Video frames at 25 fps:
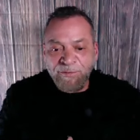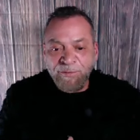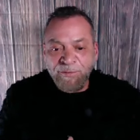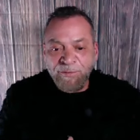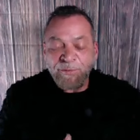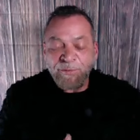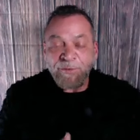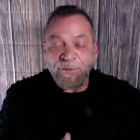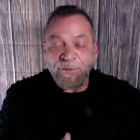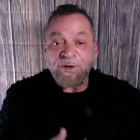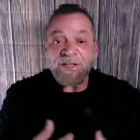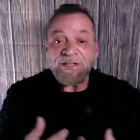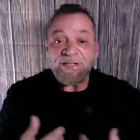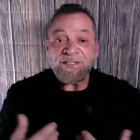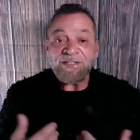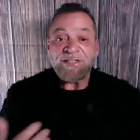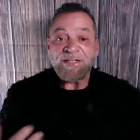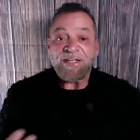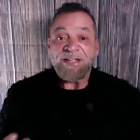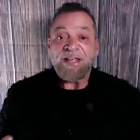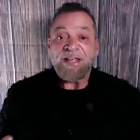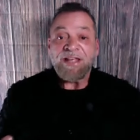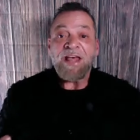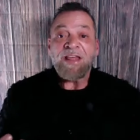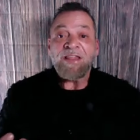We're in this
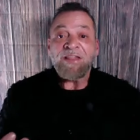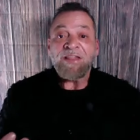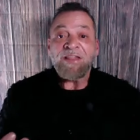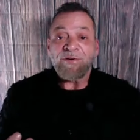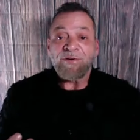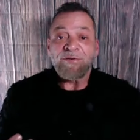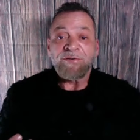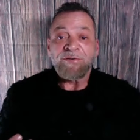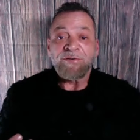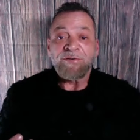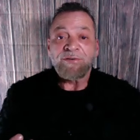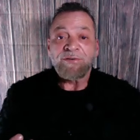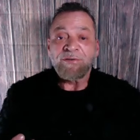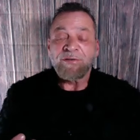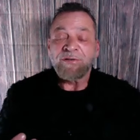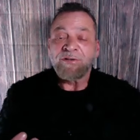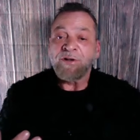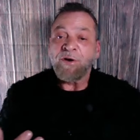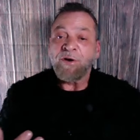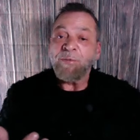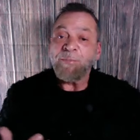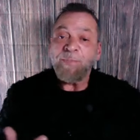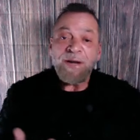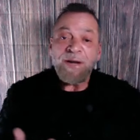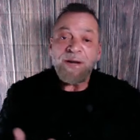together.
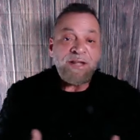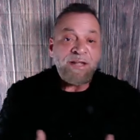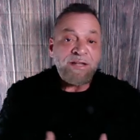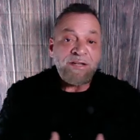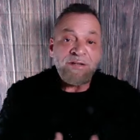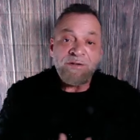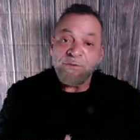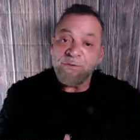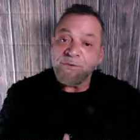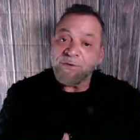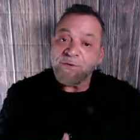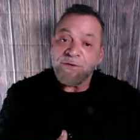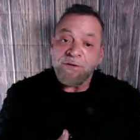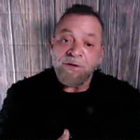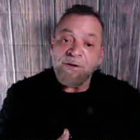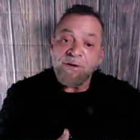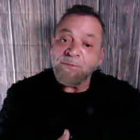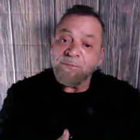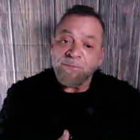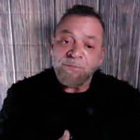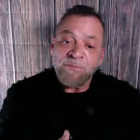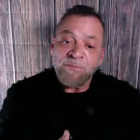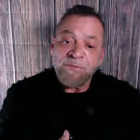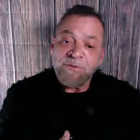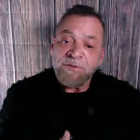Nobody can do it
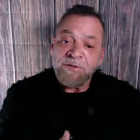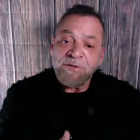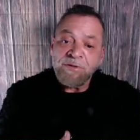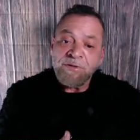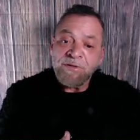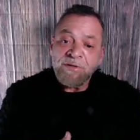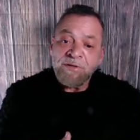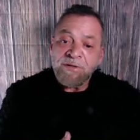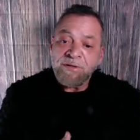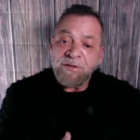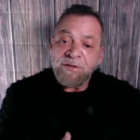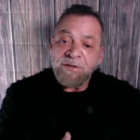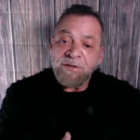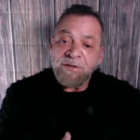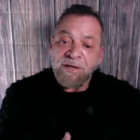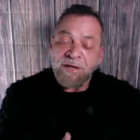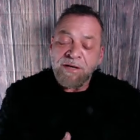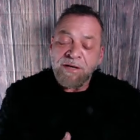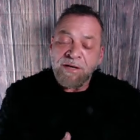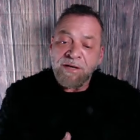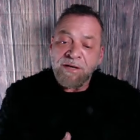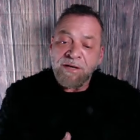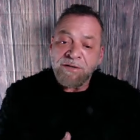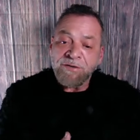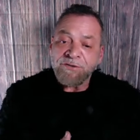alone.
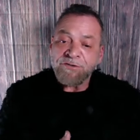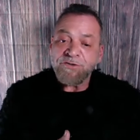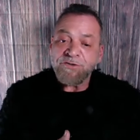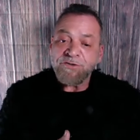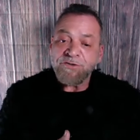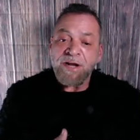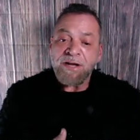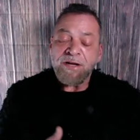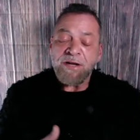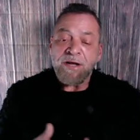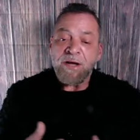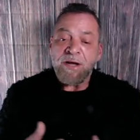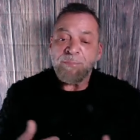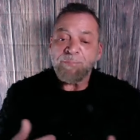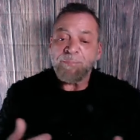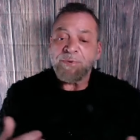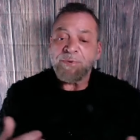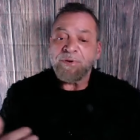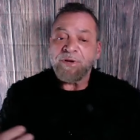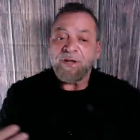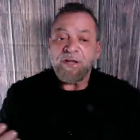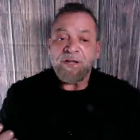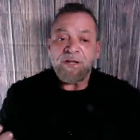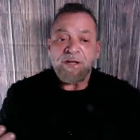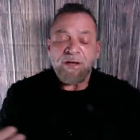Uh, you're trying to up
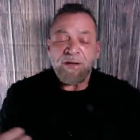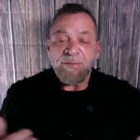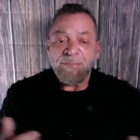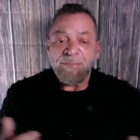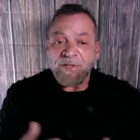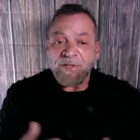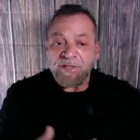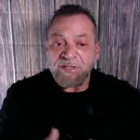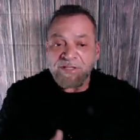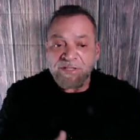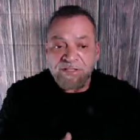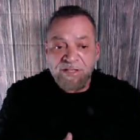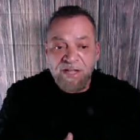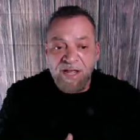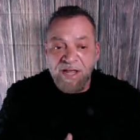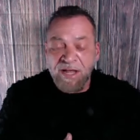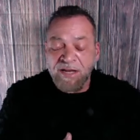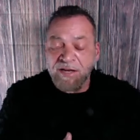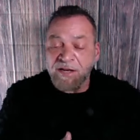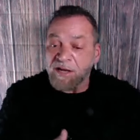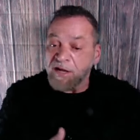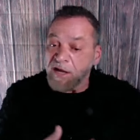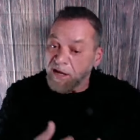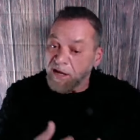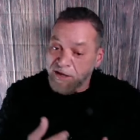your income in the
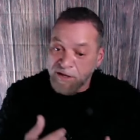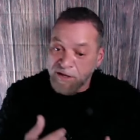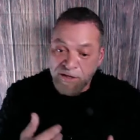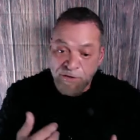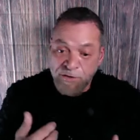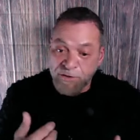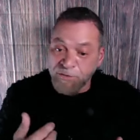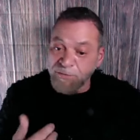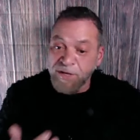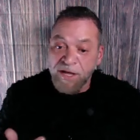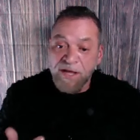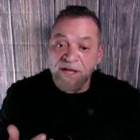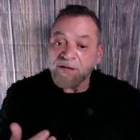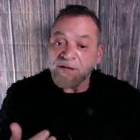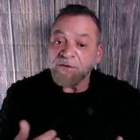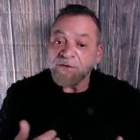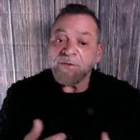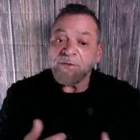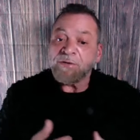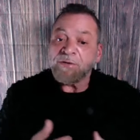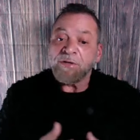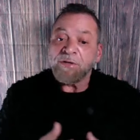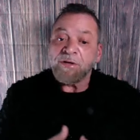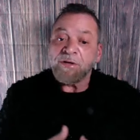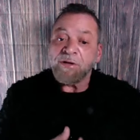salon. You can't do
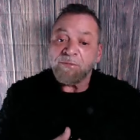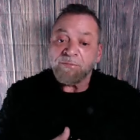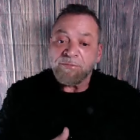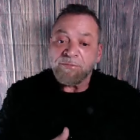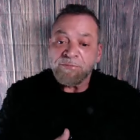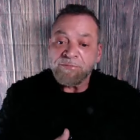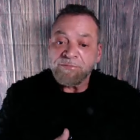it alone.